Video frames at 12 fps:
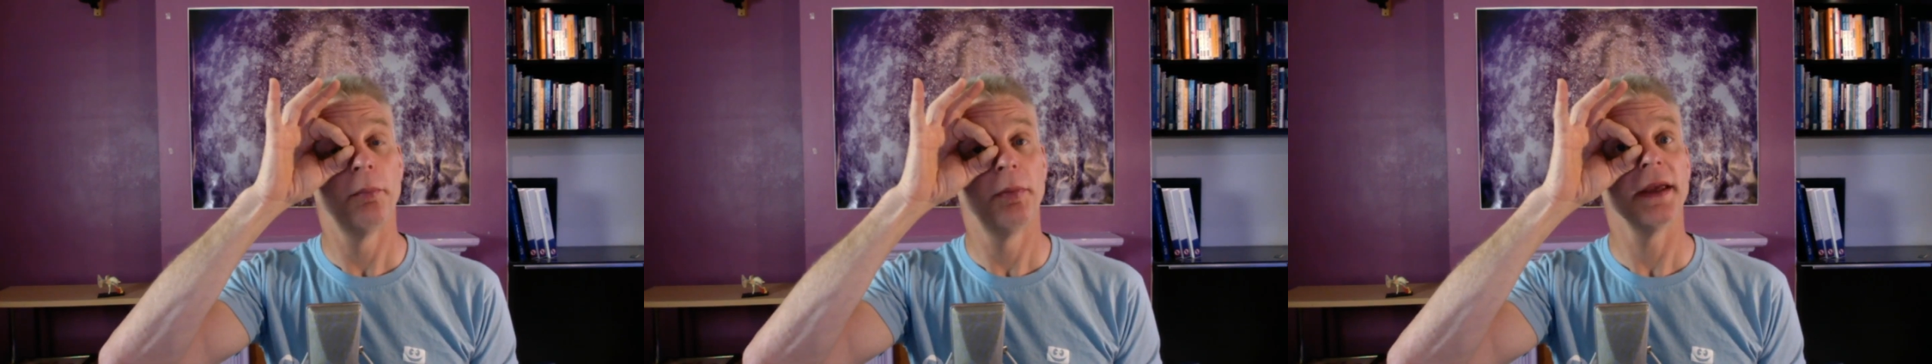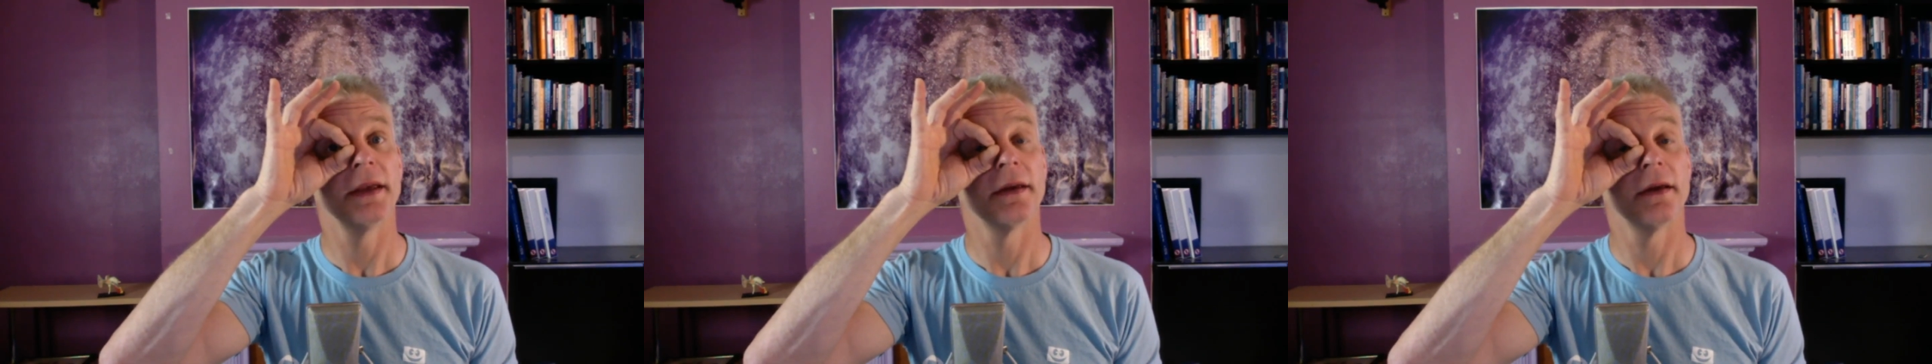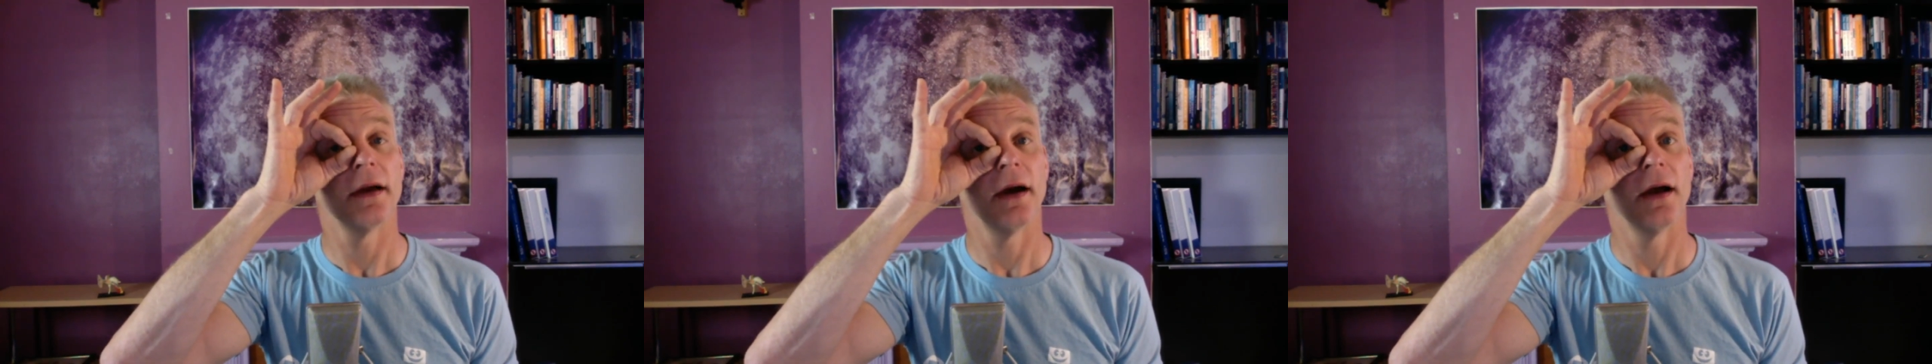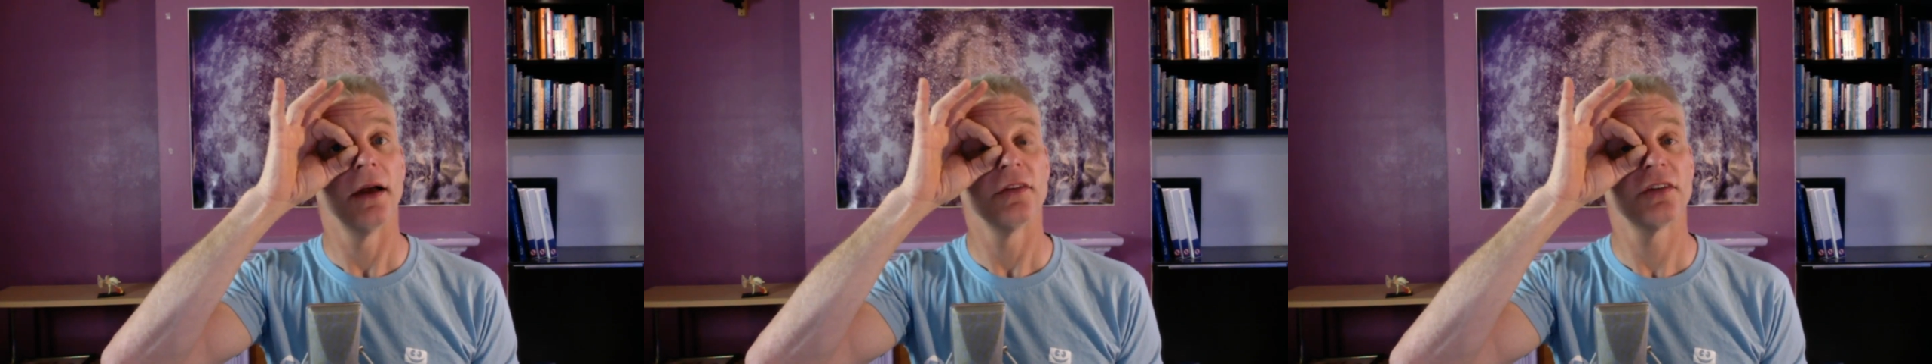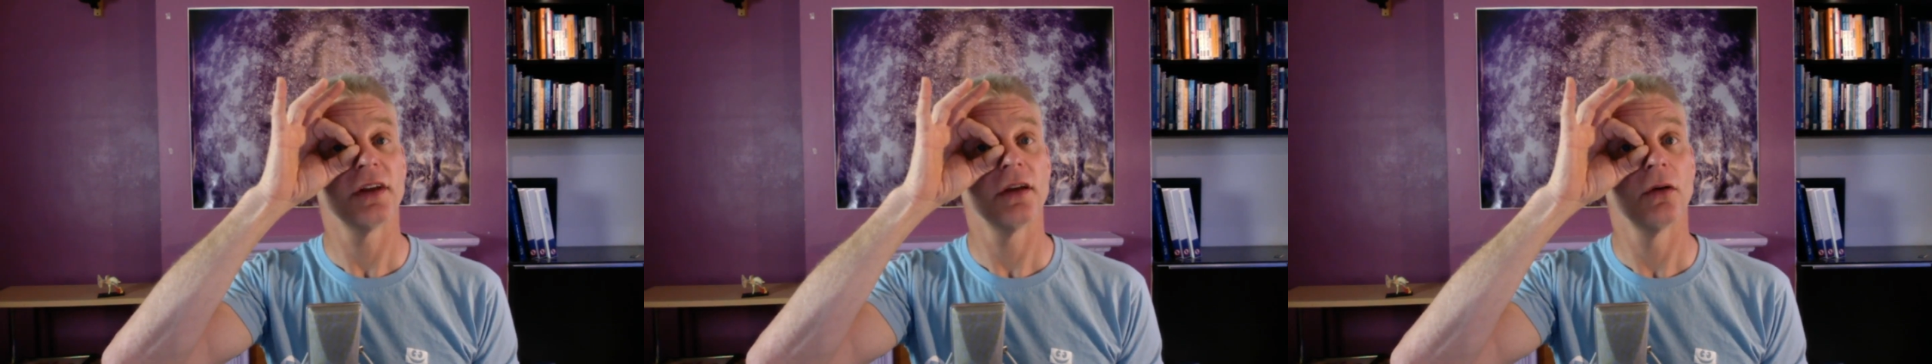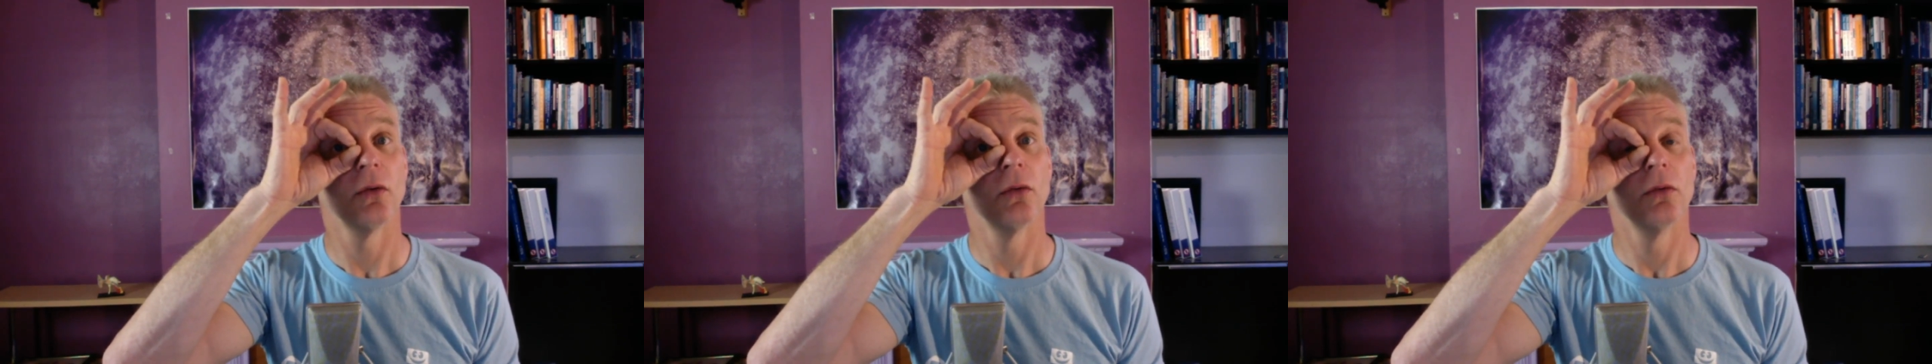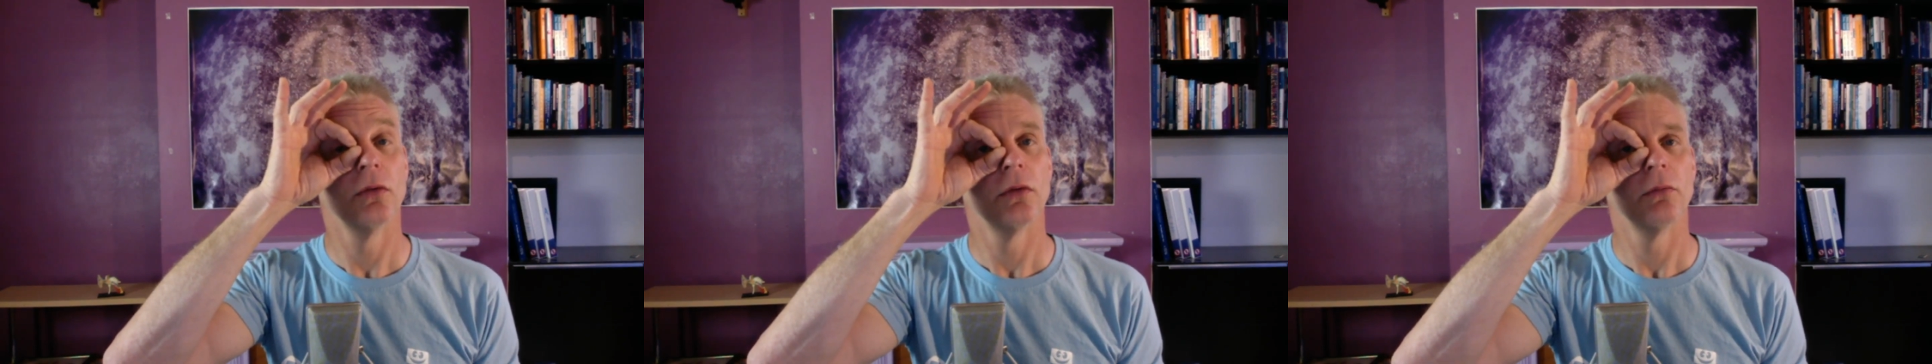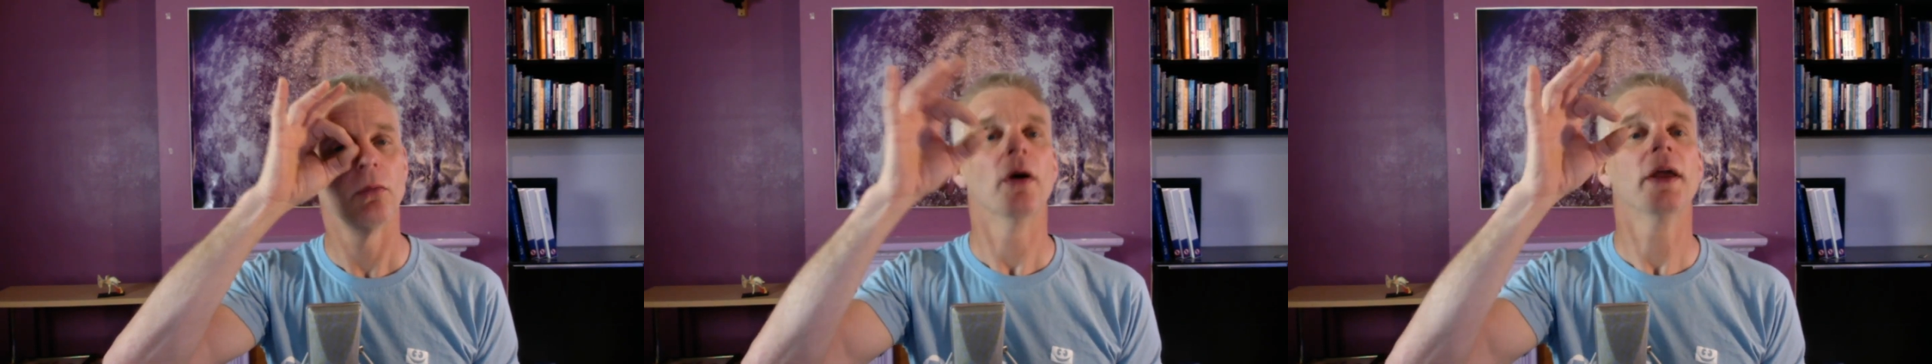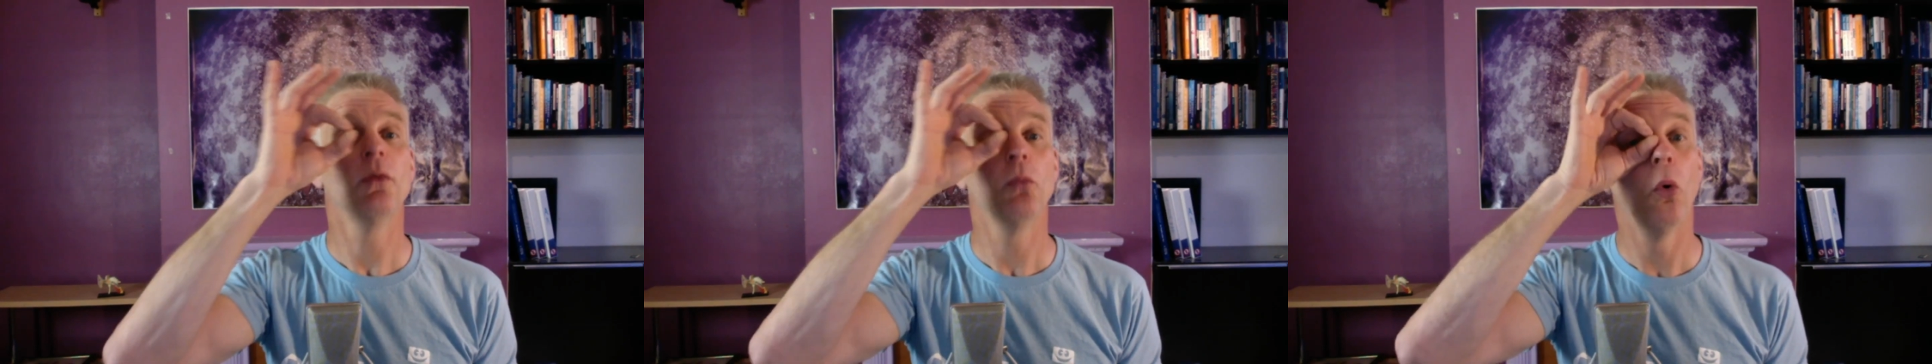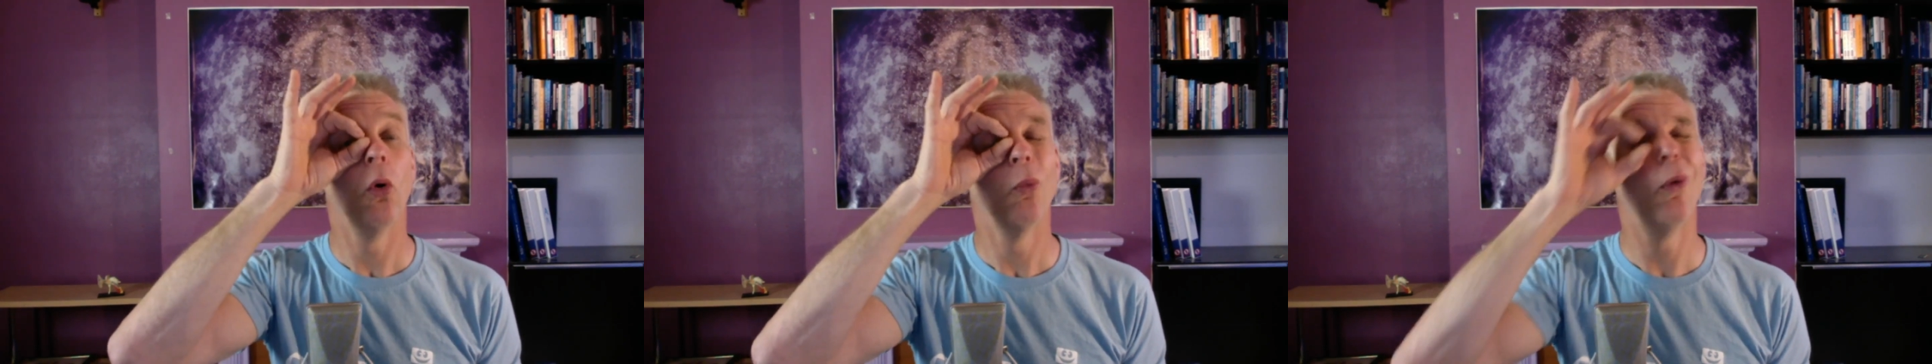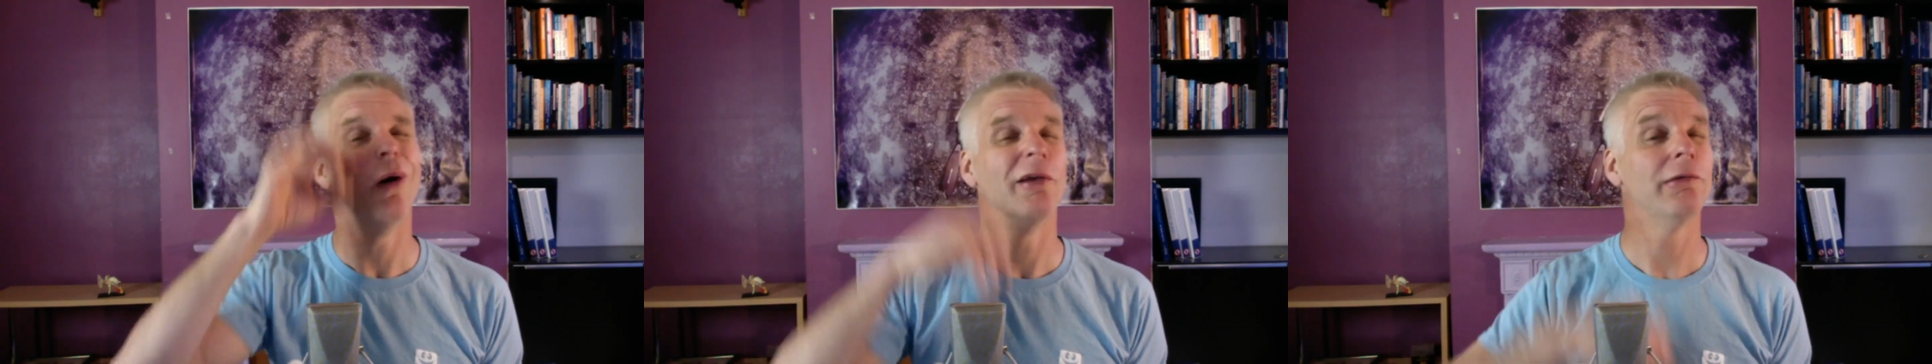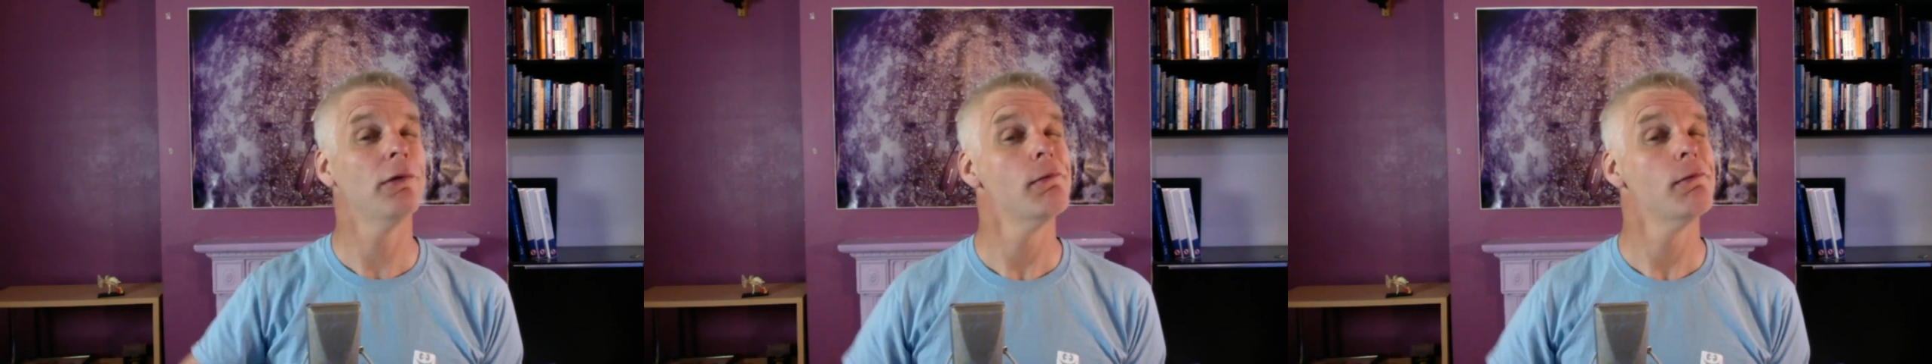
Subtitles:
big single. Well, he wore one,